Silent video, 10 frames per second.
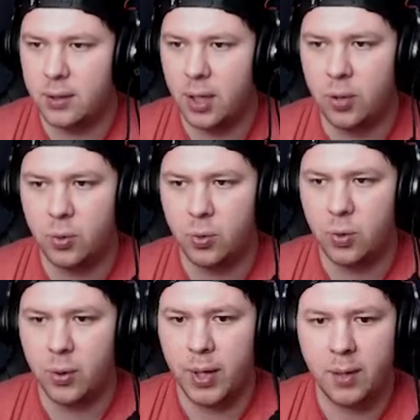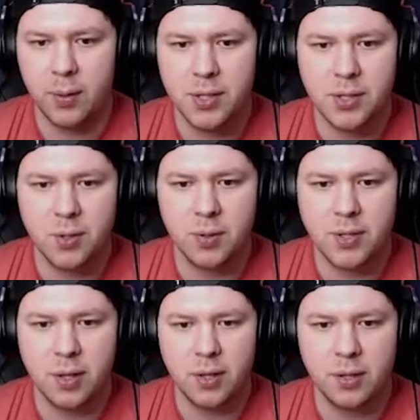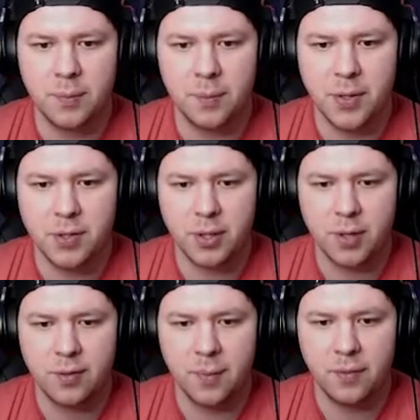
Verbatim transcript: Oh, okay. What is this doing to type of monster to get summoned